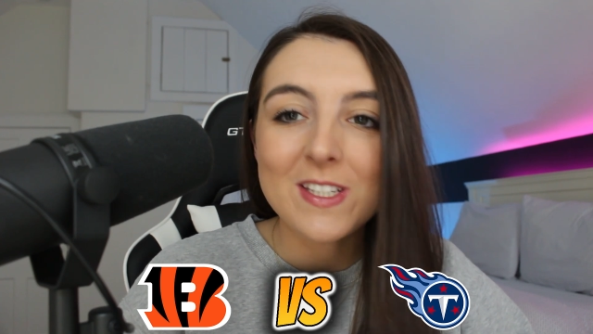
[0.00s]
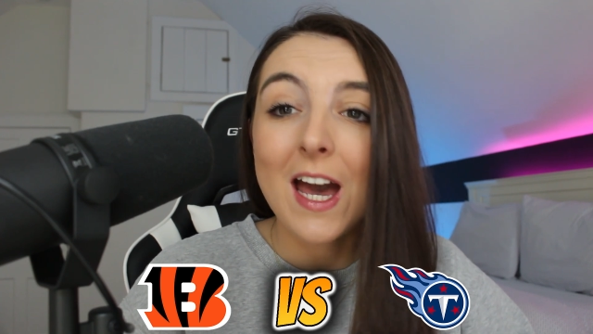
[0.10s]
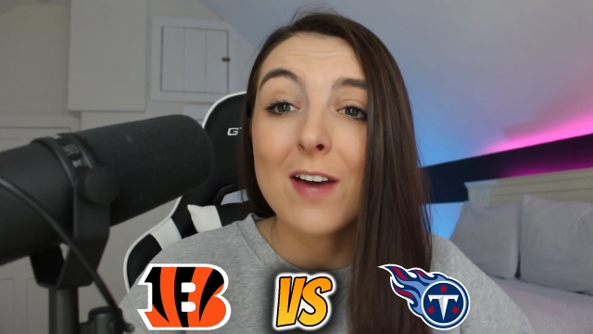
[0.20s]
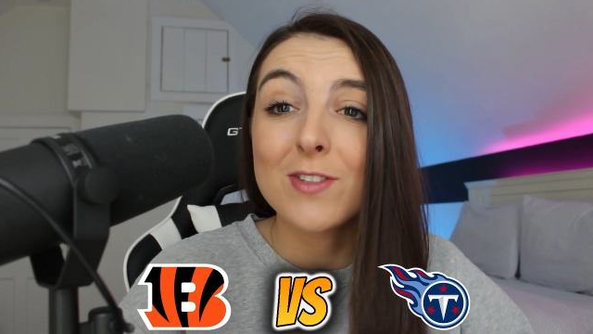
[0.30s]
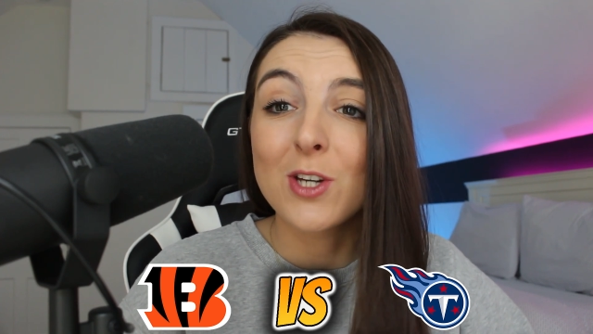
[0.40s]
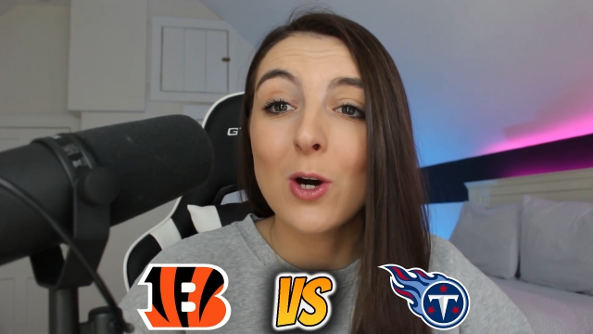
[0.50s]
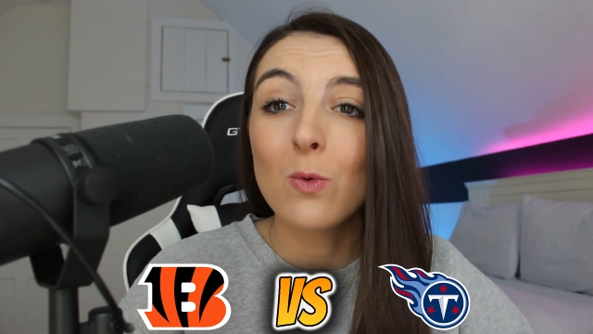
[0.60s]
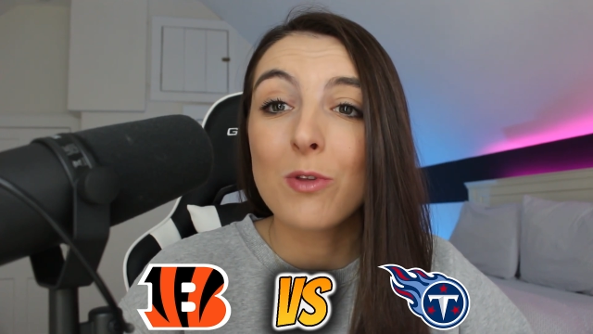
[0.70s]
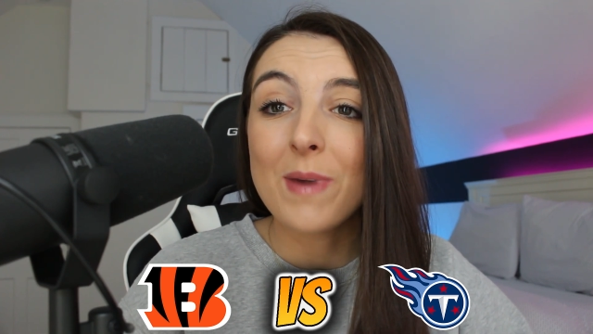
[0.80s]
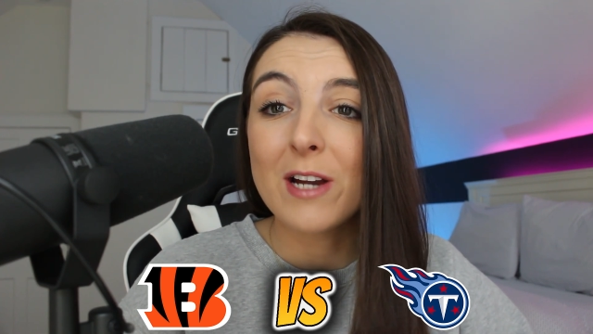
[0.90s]
to have to go
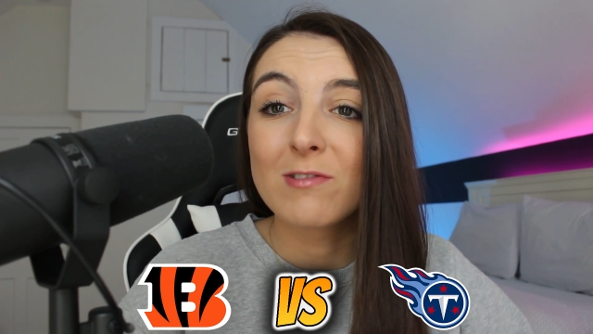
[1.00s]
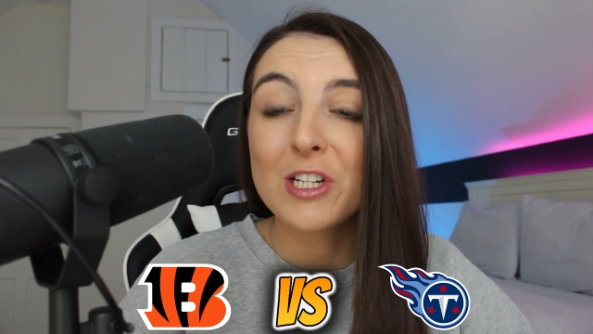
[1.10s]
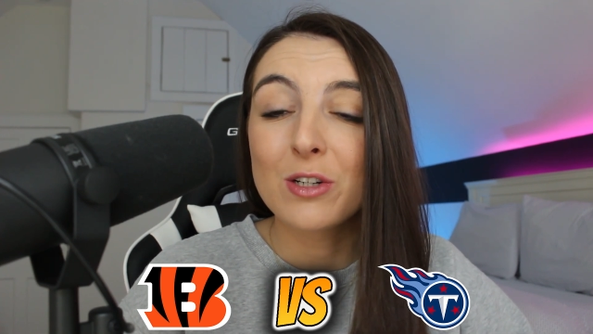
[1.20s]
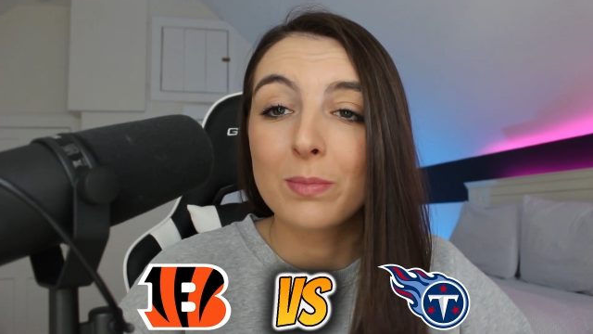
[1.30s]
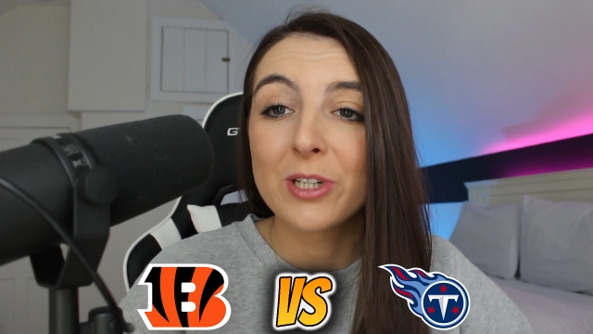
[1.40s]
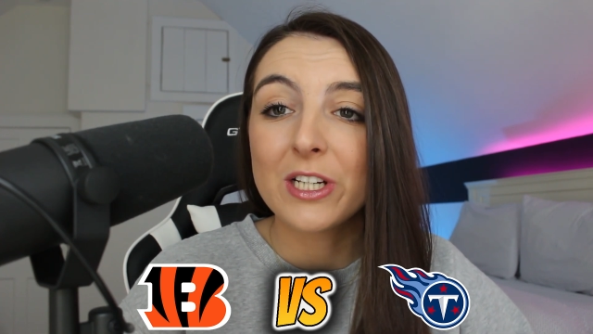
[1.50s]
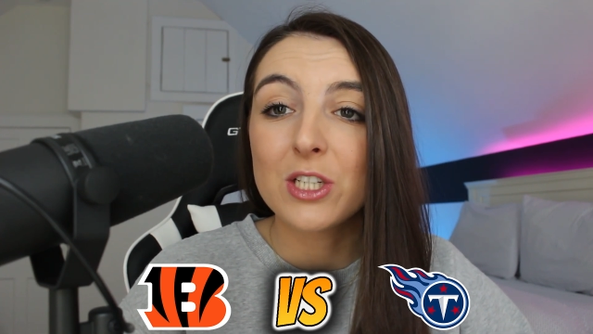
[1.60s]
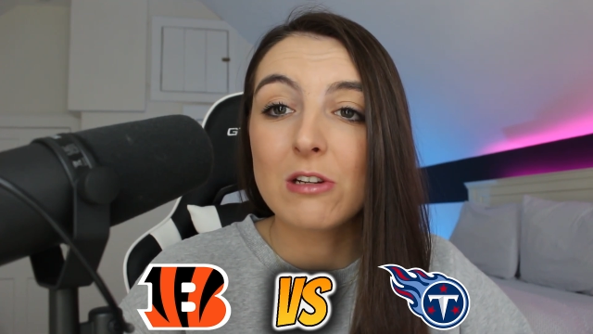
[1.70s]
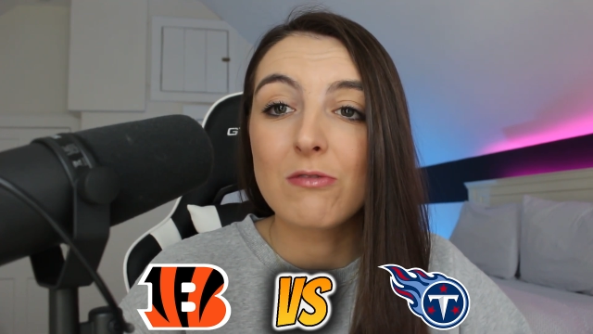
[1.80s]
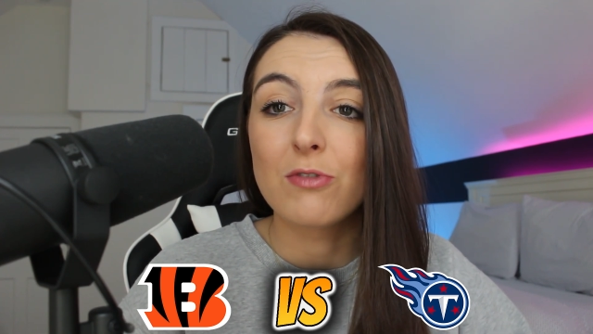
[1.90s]
with my original
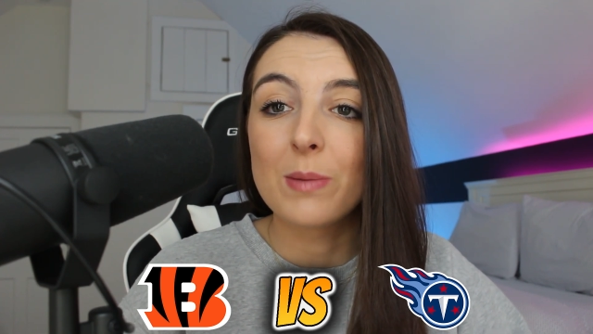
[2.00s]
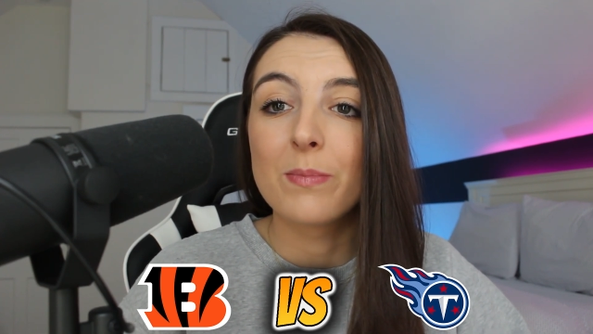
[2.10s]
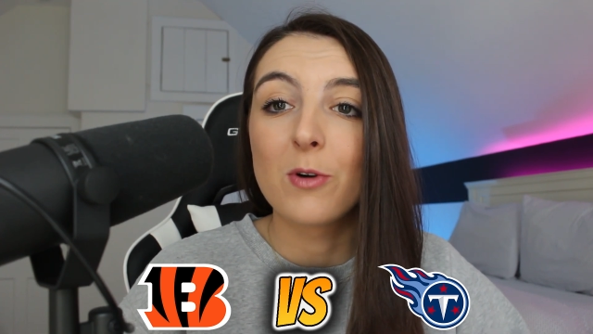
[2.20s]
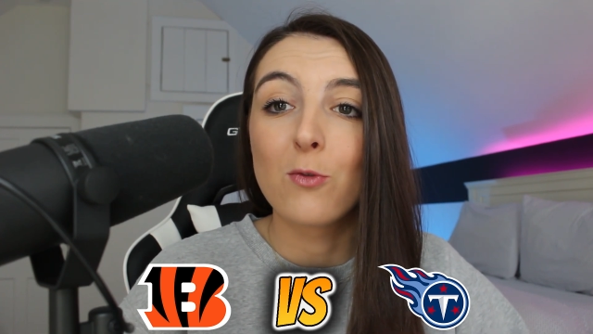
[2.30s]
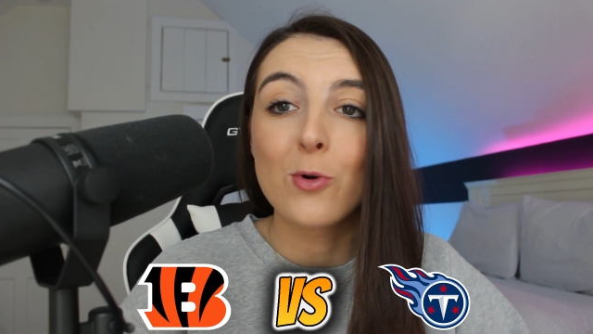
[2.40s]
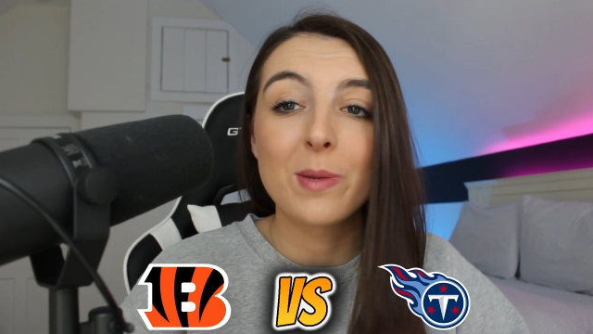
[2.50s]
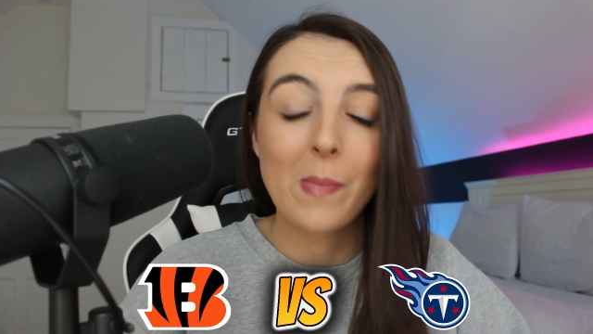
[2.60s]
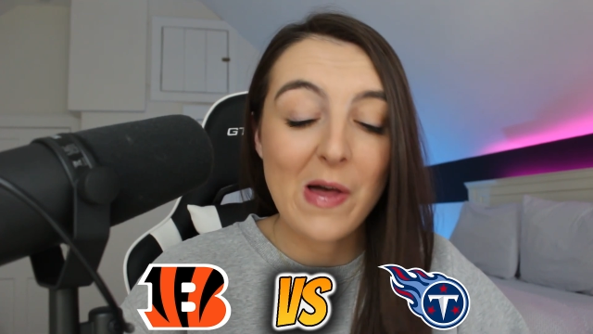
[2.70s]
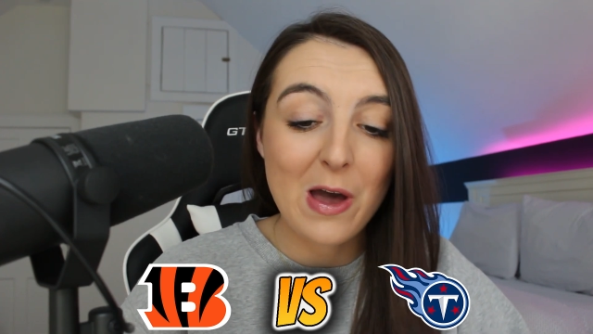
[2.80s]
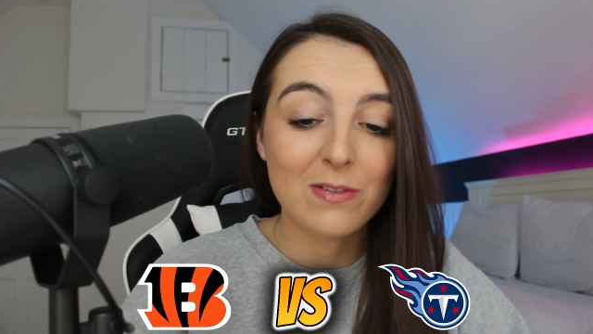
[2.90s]
prediction from before the
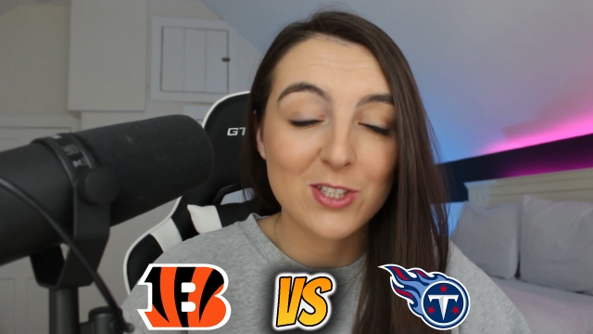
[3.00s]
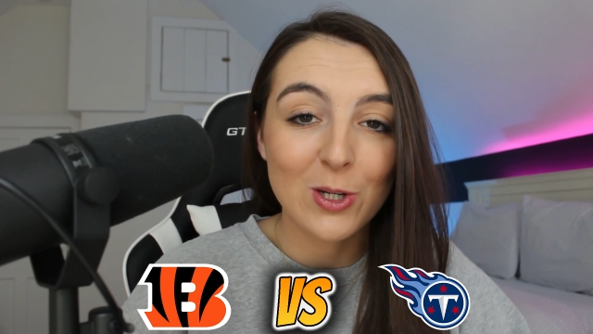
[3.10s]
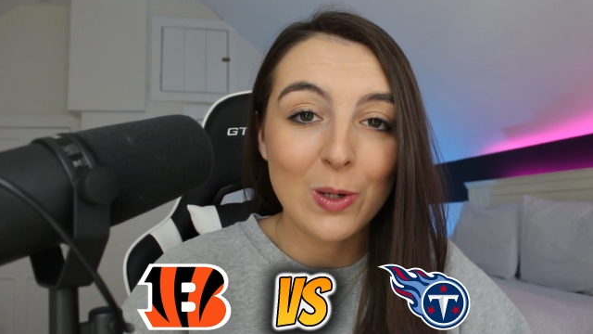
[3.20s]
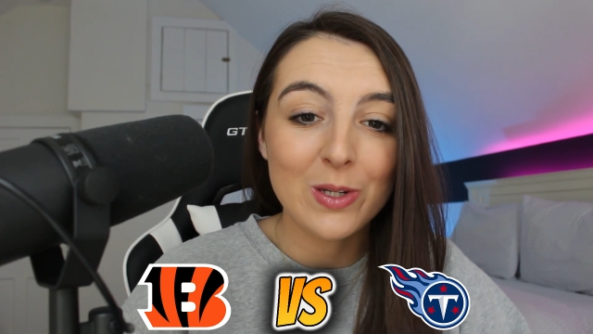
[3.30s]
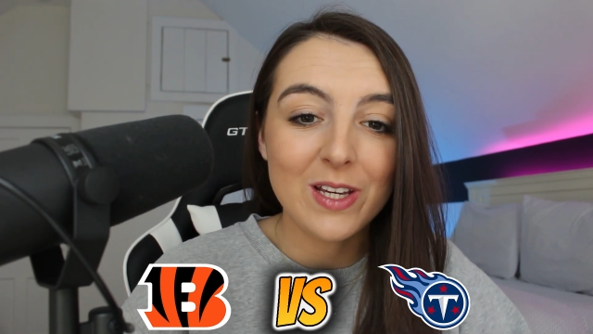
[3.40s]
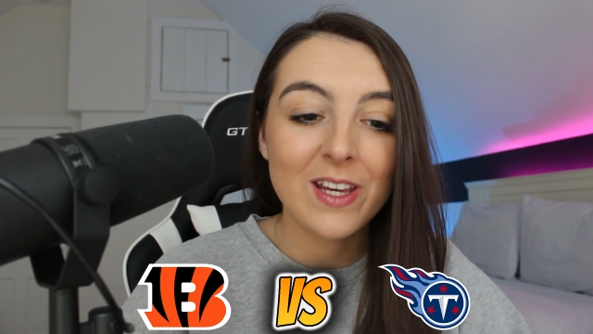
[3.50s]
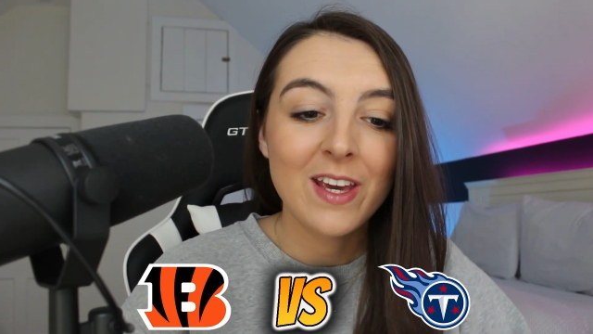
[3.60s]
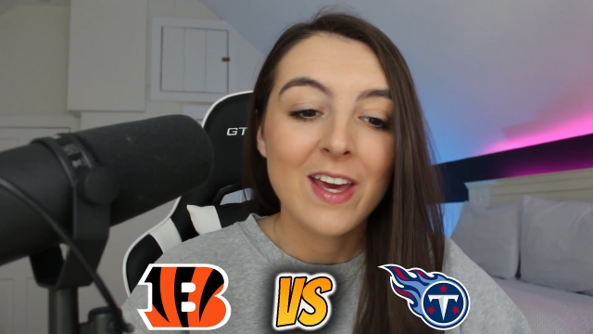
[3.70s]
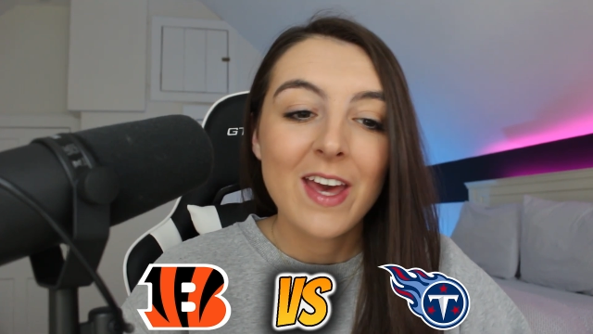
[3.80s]
playoffs started,